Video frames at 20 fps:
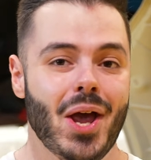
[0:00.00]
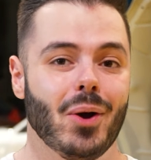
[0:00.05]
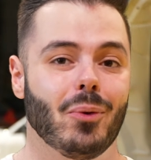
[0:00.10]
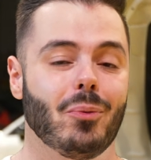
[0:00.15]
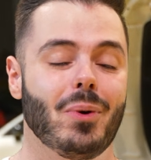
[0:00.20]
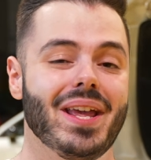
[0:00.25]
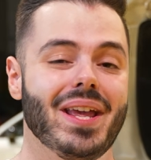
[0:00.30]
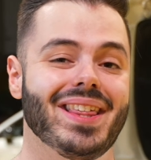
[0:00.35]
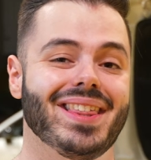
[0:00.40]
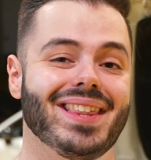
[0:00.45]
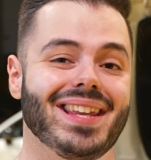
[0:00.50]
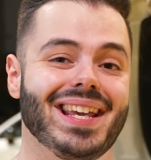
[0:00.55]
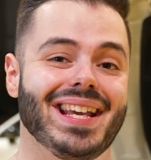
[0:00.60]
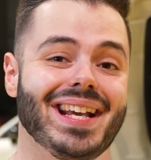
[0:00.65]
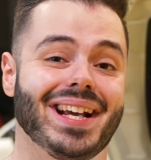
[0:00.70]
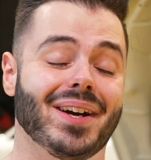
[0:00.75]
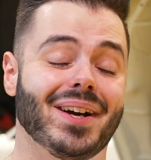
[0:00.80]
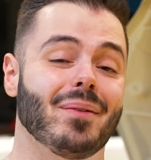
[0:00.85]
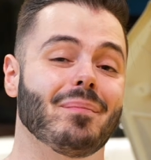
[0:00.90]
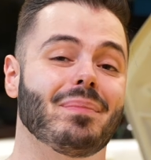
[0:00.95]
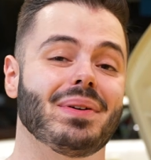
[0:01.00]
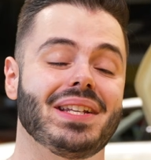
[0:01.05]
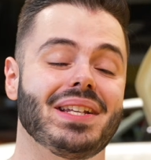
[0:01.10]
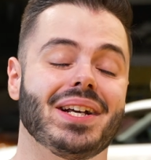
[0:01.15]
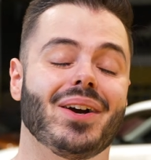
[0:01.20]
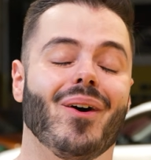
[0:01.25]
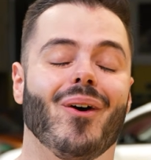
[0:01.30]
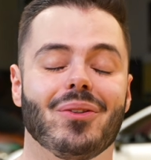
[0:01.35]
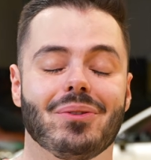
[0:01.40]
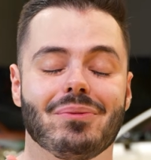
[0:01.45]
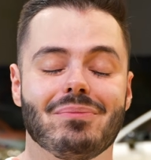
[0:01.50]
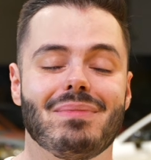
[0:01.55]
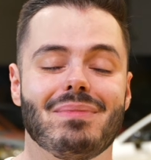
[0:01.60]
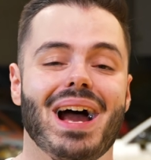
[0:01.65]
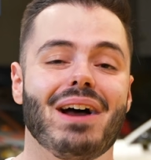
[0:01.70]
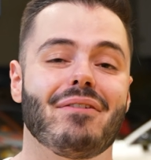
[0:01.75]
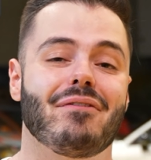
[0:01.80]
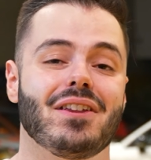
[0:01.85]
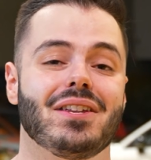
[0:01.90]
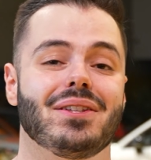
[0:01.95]
with a company called
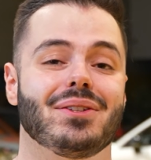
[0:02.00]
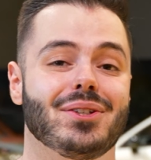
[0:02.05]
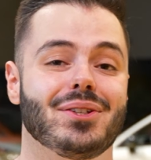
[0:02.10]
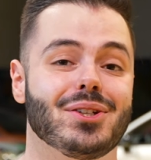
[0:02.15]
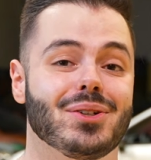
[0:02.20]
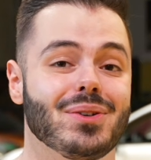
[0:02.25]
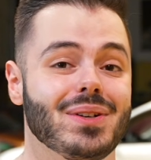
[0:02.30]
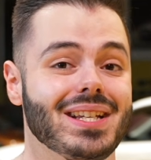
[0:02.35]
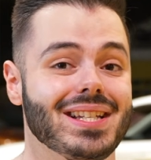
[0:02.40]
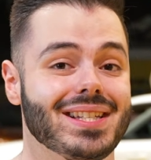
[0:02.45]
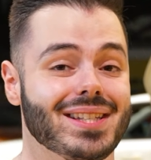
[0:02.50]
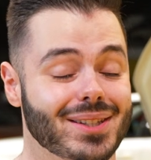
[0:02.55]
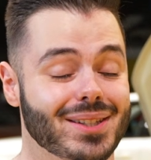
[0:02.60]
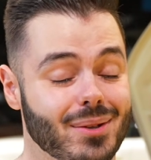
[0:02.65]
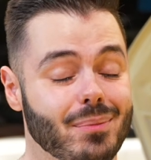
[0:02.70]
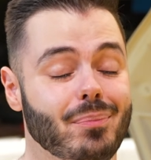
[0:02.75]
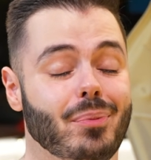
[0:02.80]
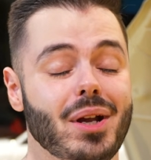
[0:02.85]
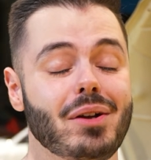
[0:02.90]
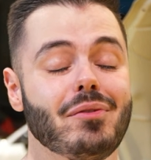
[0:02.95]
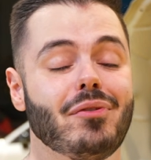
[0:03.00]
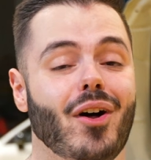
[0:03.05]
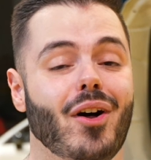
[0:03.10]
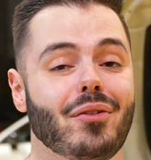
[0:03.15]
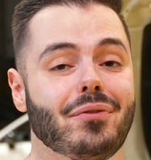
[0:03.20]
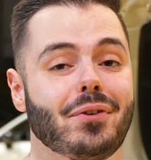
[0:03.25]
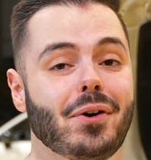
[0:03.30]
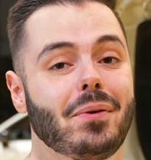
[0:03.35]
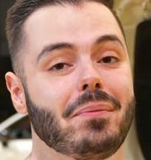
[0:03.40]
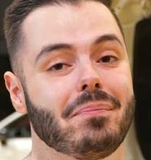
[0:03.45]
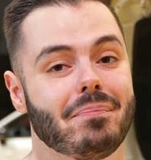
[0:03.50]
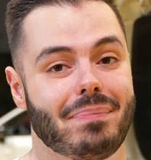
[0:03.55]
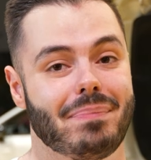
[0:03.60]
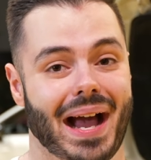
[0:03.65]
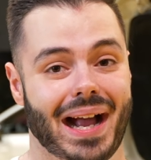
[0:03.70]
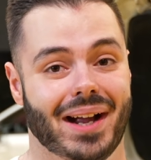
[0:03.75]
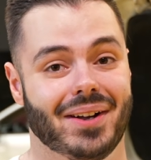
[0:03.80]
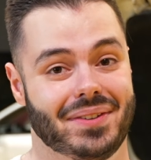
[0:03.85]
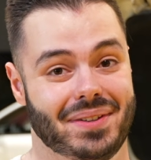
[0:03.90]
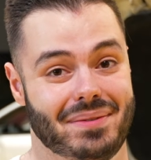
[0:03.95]
MAF Industries to bring Volvo
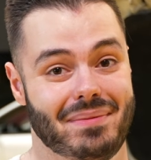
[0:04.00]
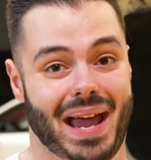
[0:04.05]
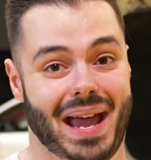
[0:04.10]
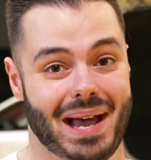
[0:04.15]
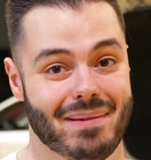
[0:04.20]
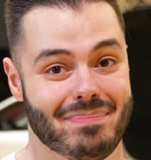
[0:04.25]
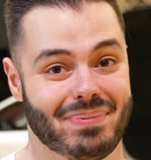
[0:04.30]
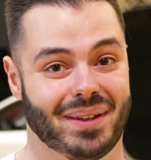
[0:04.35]
back on the map.